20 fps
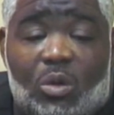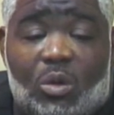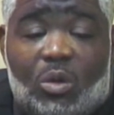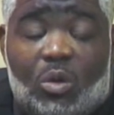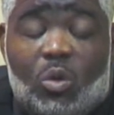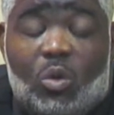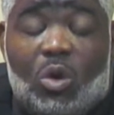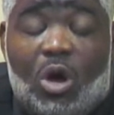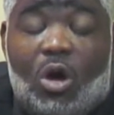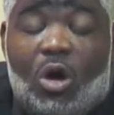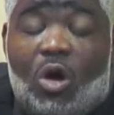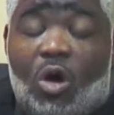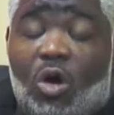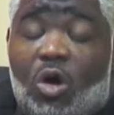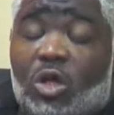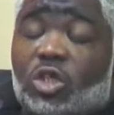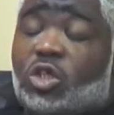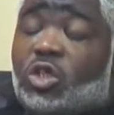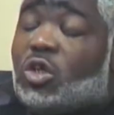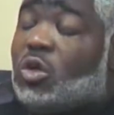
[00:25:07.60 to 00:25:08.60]
who are
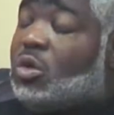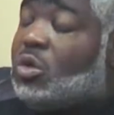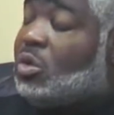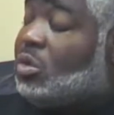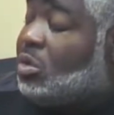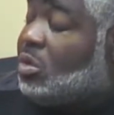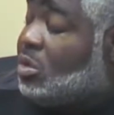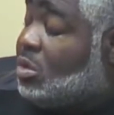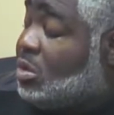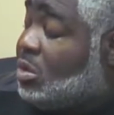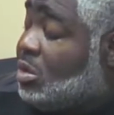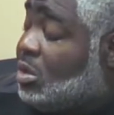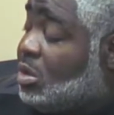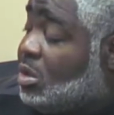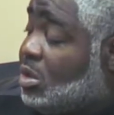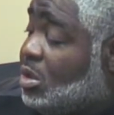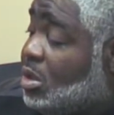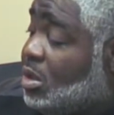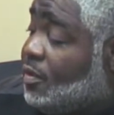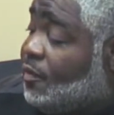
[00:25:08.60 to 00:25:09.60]
also
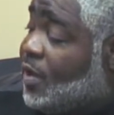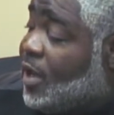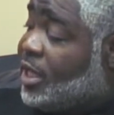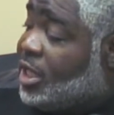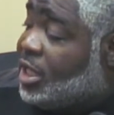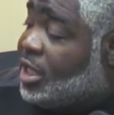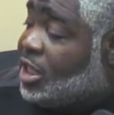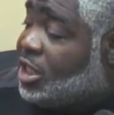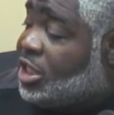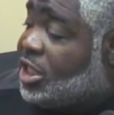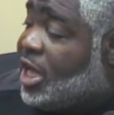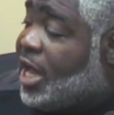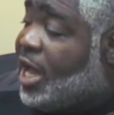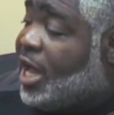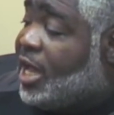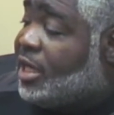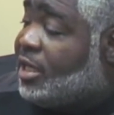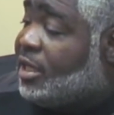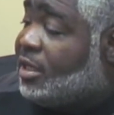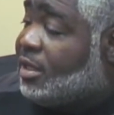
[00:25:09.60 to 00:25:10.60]
fighting the
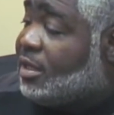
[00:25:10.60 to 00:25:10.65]
jihad.